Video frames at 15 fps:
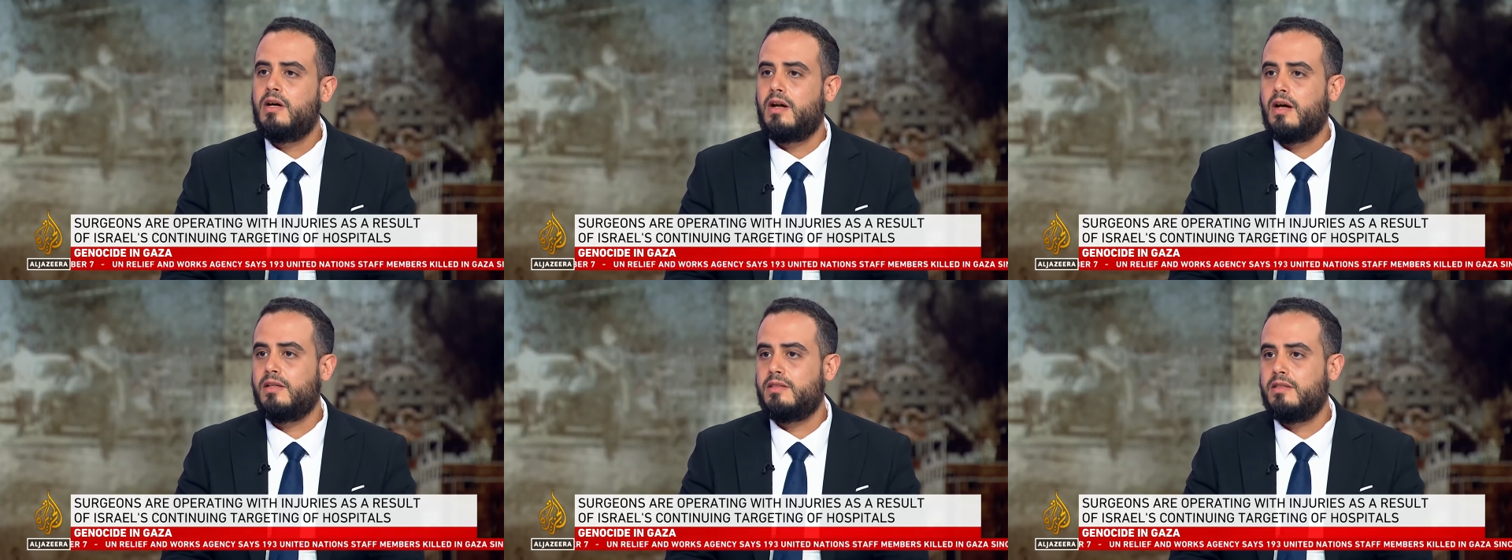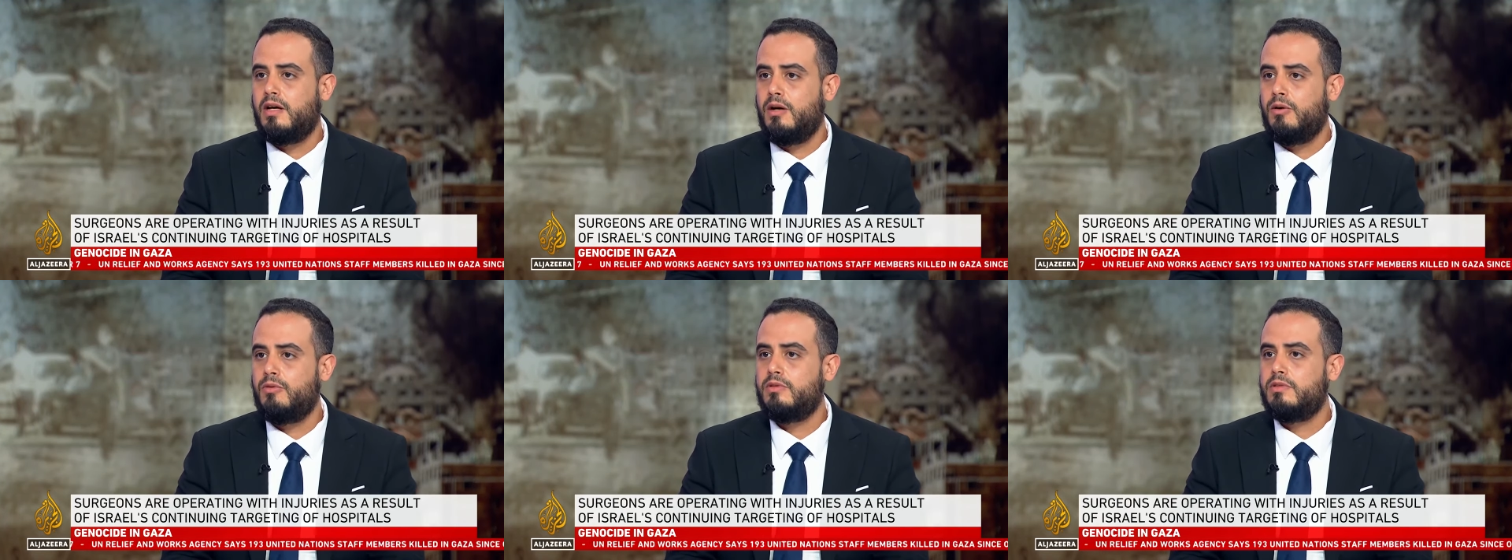Right
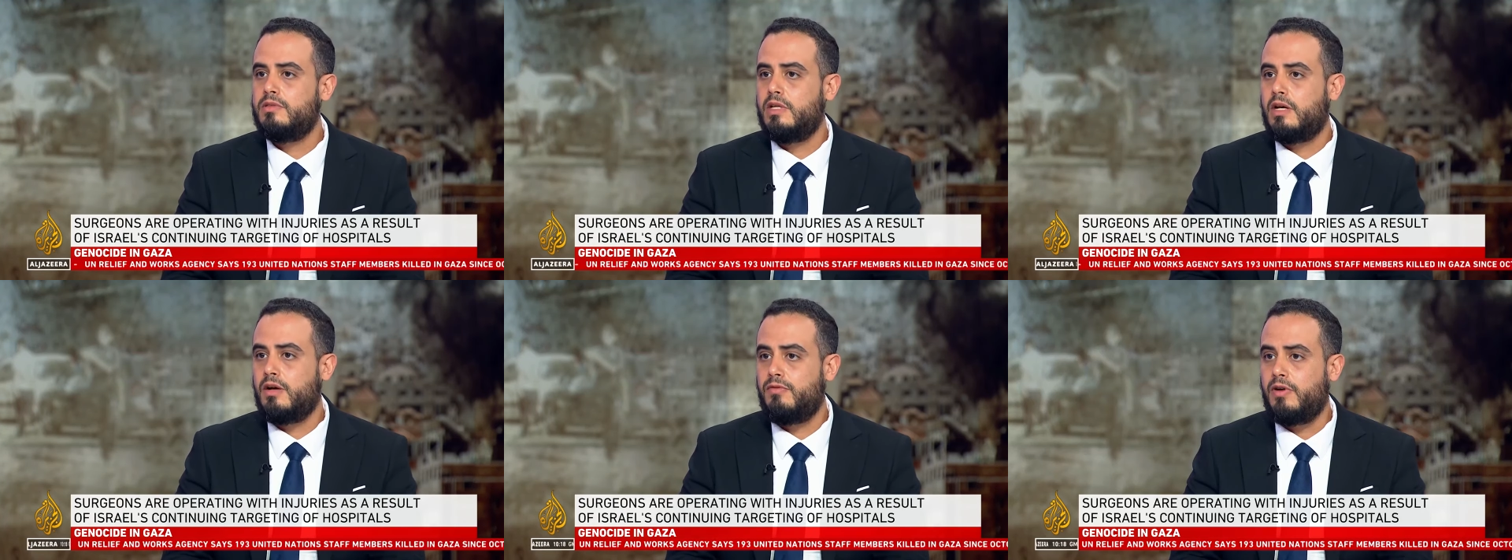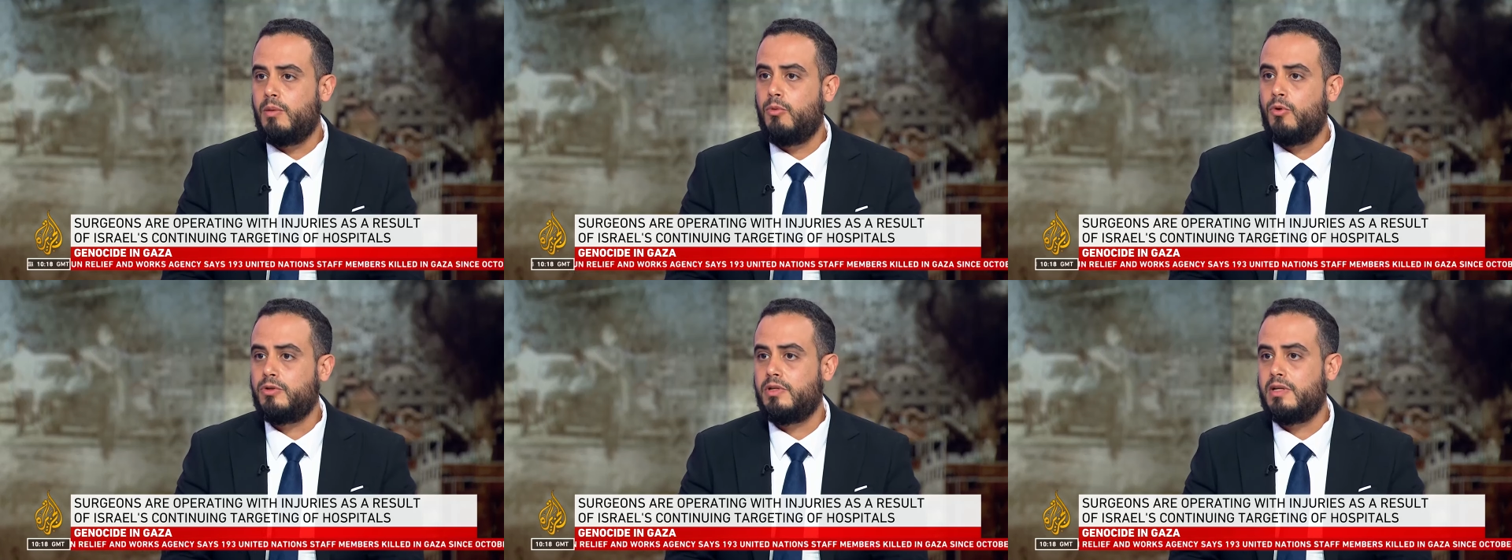now, the
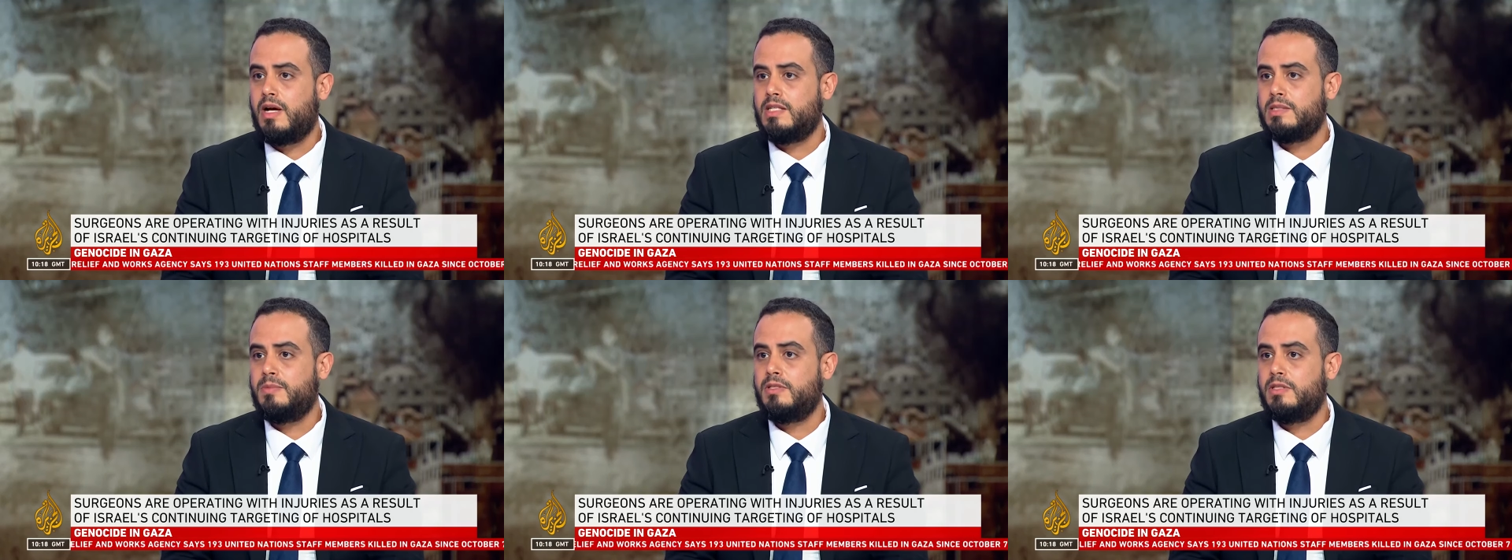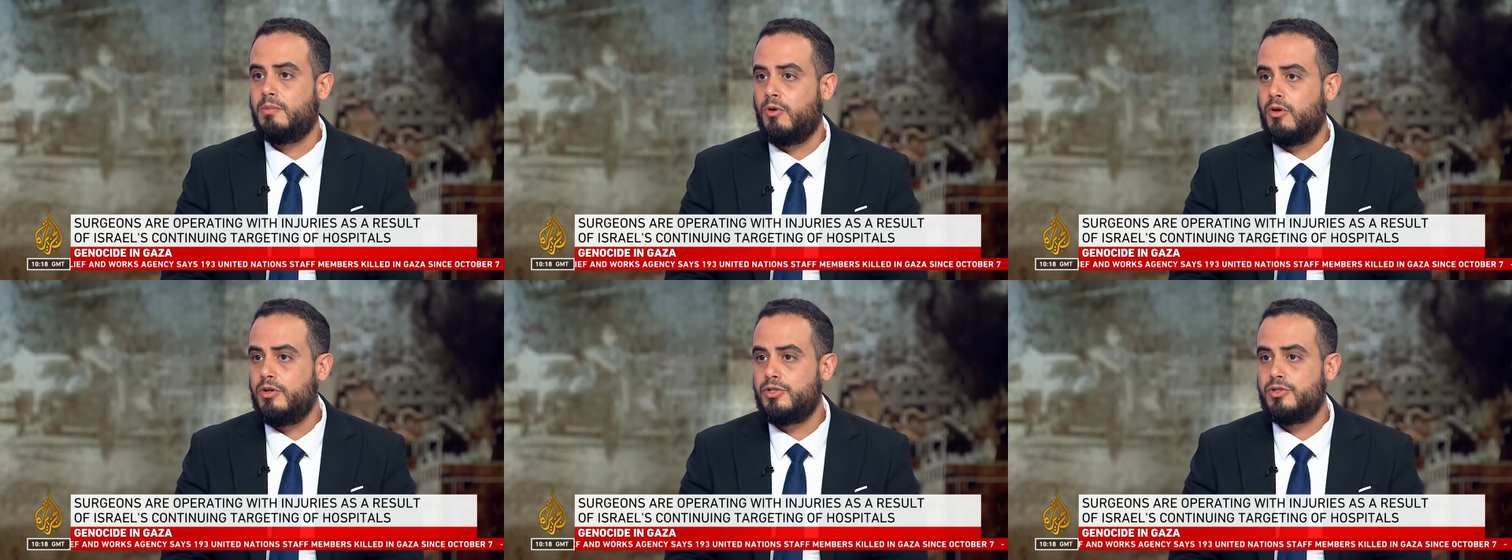Rafah border has been
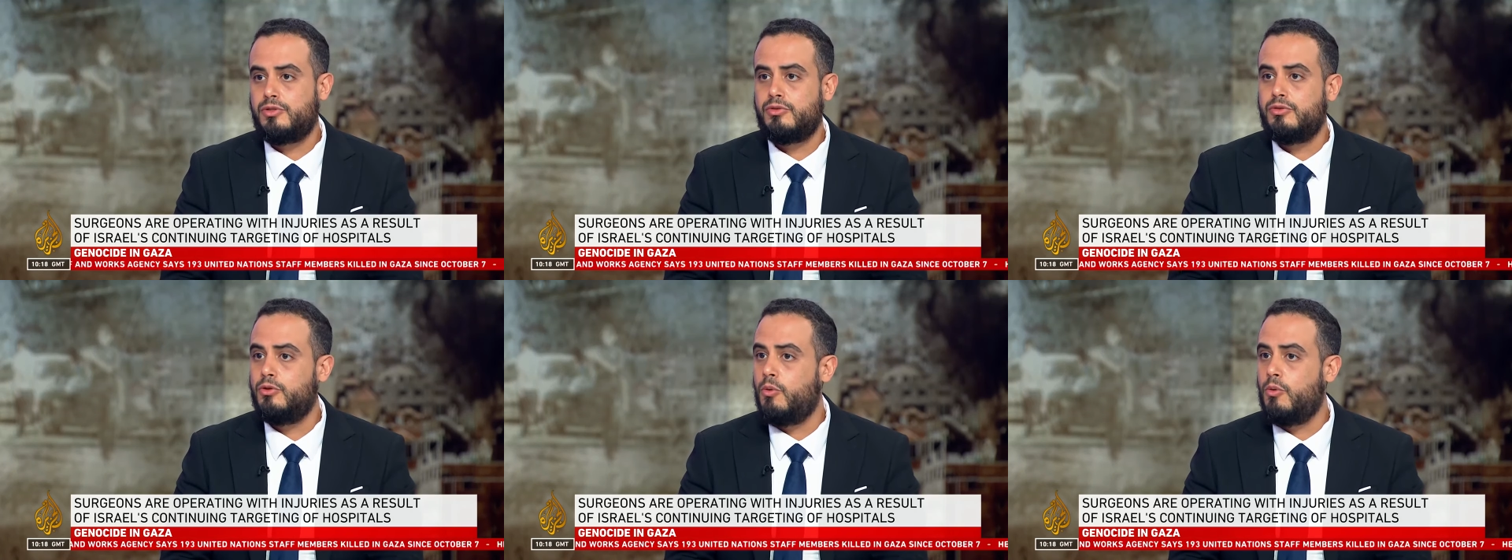demolished.